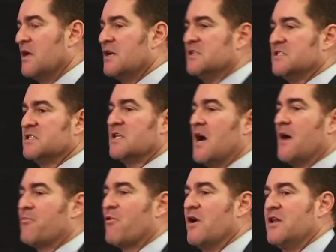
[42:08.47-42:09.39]
I'm going to
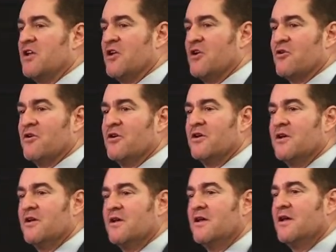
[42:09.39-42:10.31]
stop right here
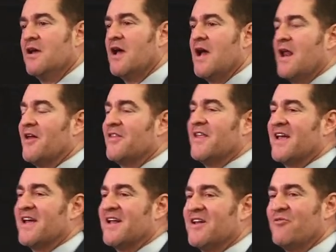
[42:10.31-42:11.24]
and I'll
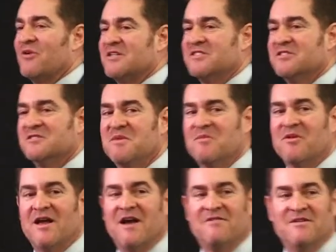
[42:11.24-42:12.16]
take any questions
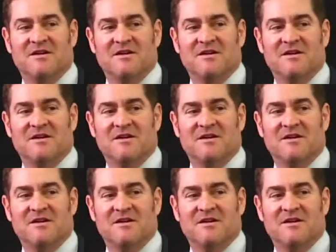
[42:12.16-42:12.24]
people have.